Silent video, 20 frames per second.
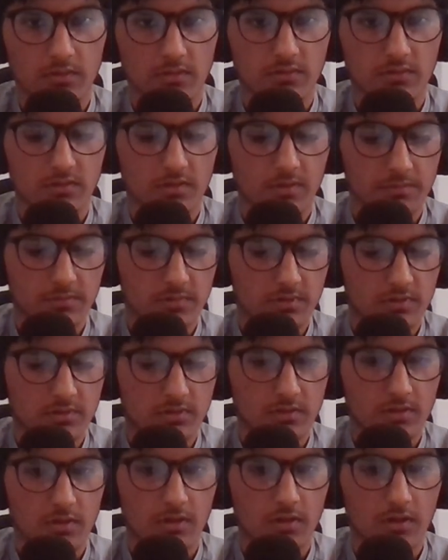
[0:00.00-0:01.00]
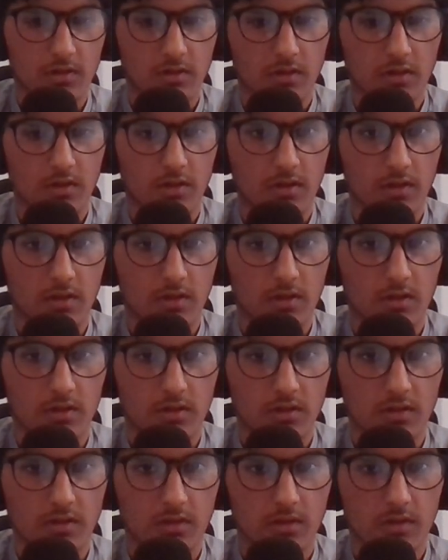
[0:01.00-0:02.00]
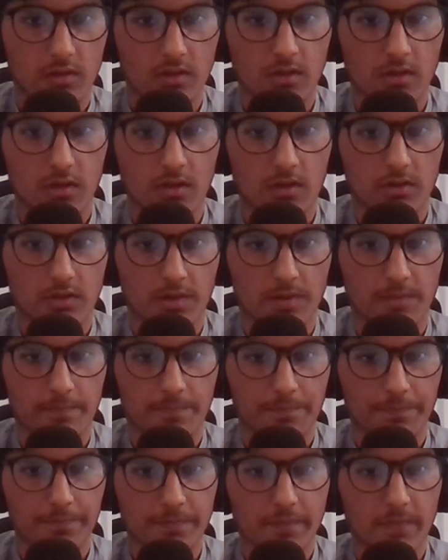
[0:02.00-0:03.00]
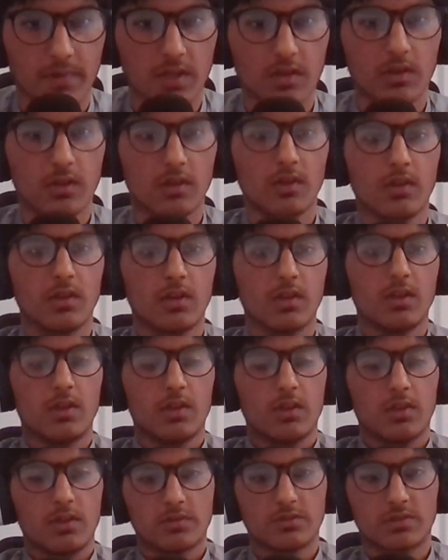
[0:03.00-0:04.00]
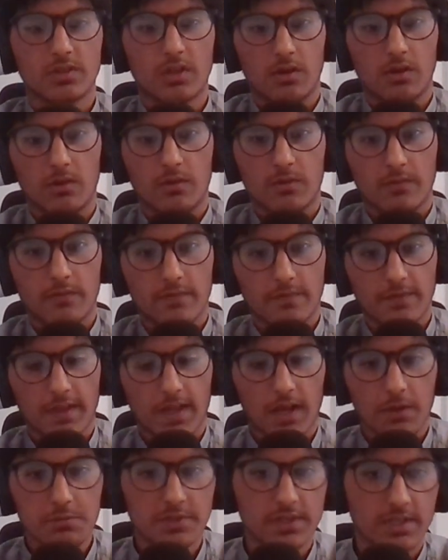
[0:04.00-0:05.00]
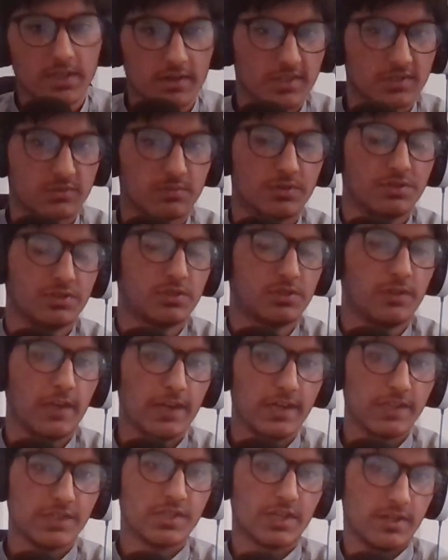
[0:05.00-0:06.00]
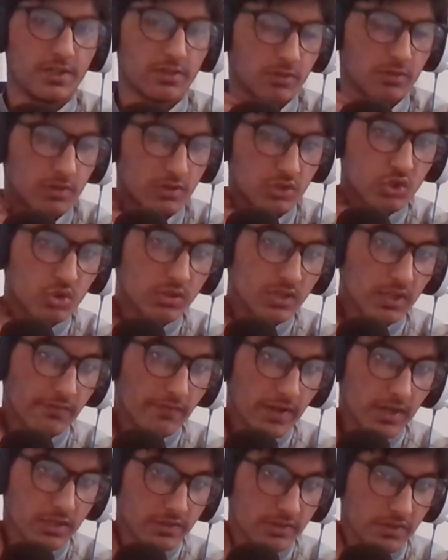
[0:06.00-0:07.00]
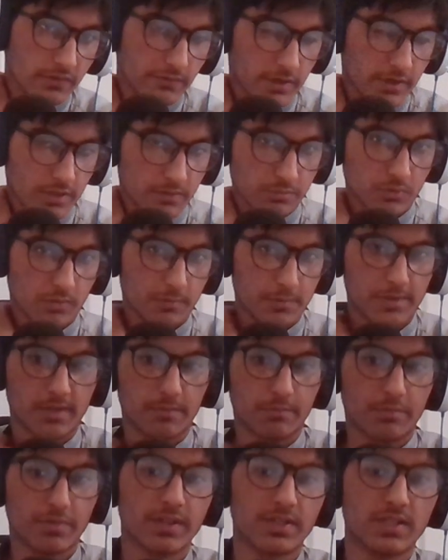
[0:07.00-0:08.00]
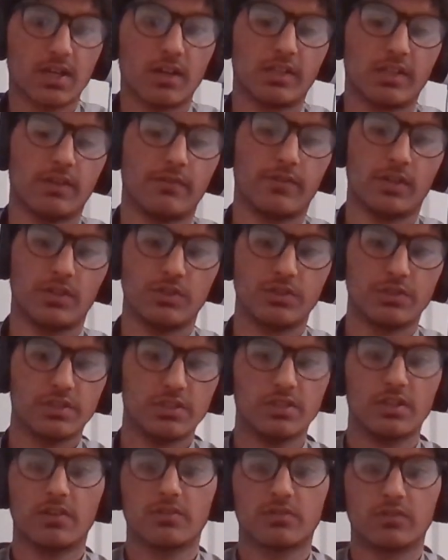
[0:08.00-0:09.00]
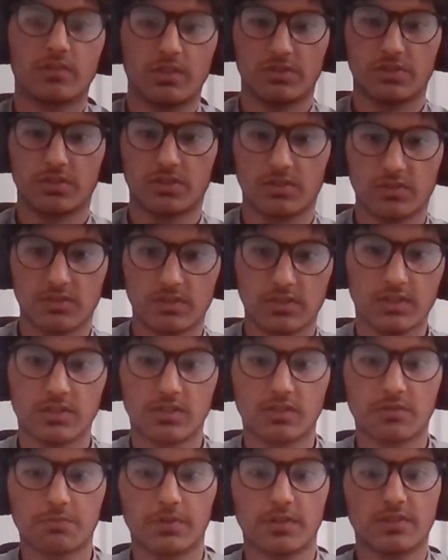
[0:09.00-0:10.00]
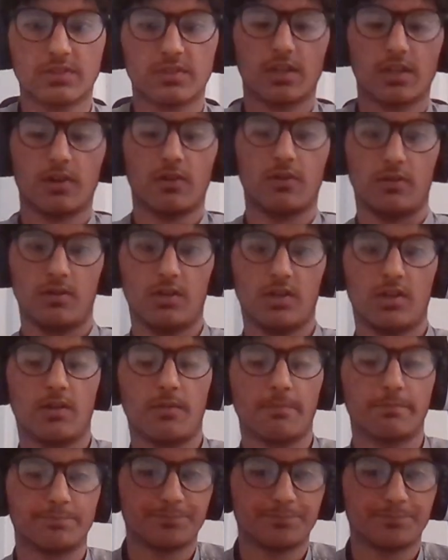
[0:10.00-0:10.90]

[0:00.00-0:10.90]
Some, uh, okay. So, now we can ask what's your age, and it's gonna store that value in a variable, and we can print out that value here. So as you can see, it just prints it out. Um,